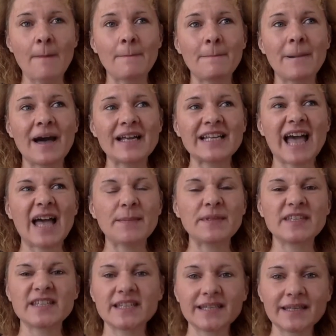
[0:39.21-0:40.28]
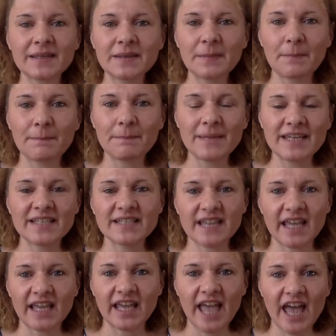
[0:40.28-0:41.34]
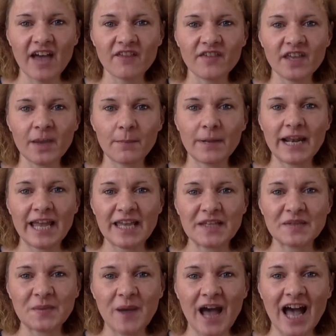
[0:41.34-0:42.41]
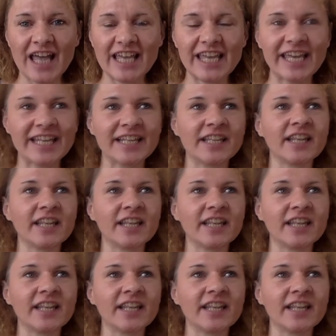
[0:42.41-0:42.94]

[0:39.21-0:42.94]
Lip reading: But I'm still missing having a place where I can